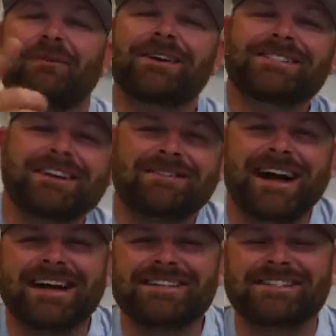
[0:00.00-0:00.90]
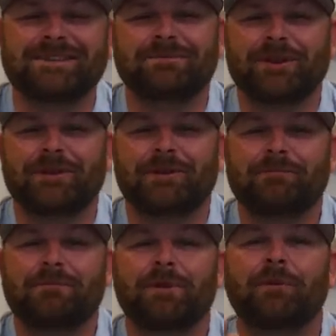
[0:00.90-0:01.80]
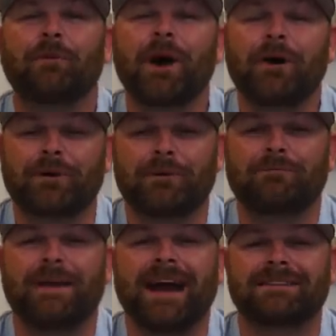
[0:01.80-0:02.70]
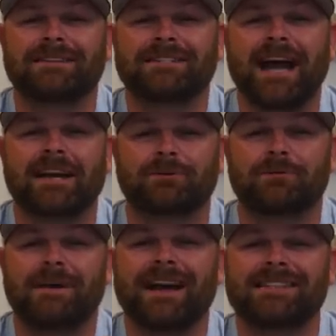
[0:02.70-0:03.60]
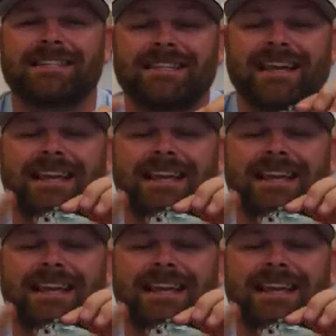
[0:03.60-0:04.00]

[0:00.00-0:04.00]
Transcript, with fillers: What's up guys, Tim Little. Welcome back to Tactical Bassin.